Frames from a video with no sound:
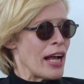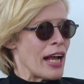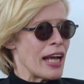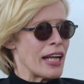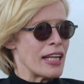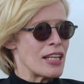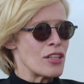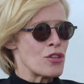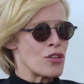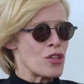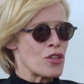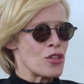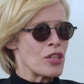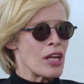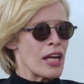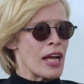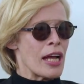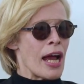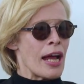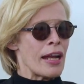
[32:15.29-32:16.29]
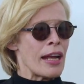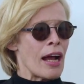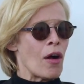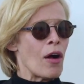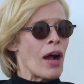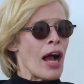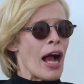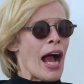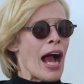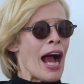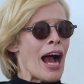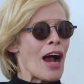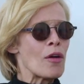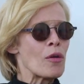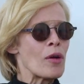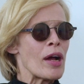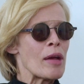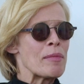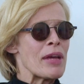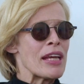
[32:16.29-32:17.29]
And it's just now how do
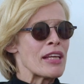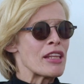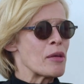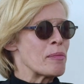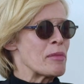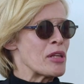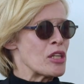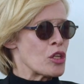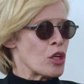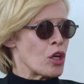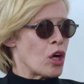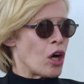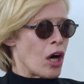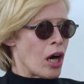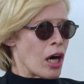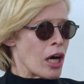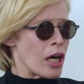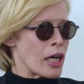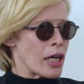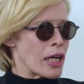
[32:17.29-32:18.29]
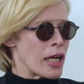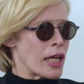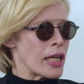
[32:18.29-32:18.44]
I make them into art?